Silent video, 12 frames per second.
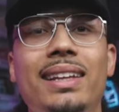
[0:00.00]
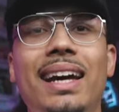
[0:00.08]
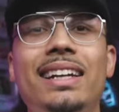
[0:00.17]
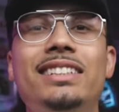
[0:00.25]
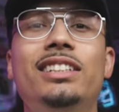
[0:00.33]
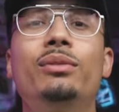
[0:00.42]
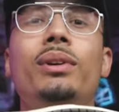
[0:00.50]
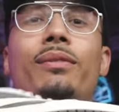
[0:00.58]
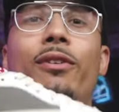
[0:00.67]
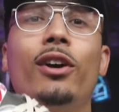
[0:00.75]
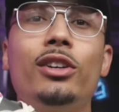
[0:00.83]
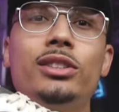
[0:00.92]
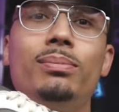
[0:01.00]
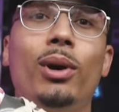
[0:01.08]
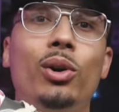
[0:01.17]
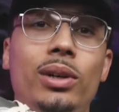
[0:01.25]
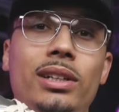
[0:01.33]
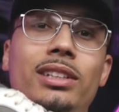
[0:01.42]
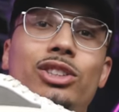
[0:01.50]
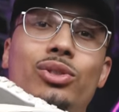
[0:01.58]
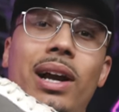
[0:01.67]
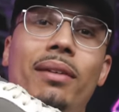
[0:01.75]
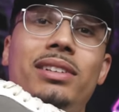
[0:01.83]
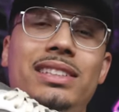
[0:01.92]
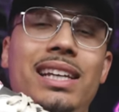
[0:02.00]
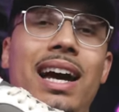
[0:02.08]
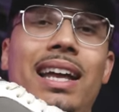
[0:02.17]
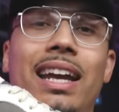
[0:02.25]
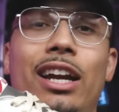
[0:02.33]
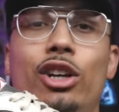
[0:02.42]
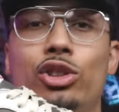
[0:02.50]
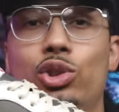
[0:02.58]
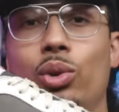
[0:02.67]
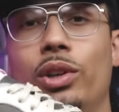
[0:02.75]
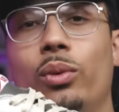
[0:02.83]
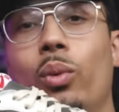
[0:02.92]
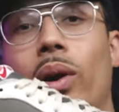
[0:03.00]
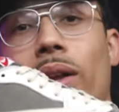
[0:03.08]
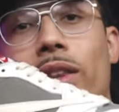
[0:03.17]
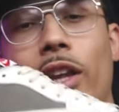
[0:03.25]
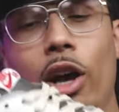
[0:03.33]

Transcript: And that is the reverse mocha Travis Scott Air Jordan 1